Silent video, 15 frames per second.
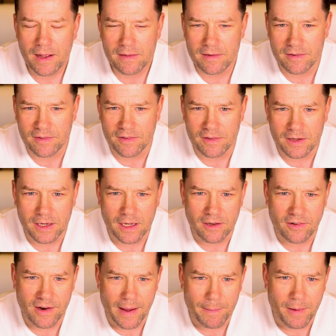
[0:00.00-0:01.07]
This is a good
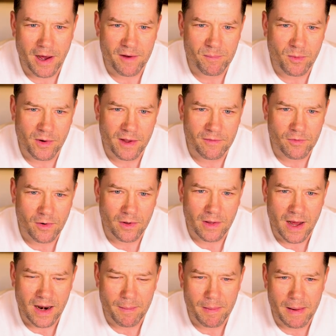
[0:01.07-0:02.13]
jump off point for a lot of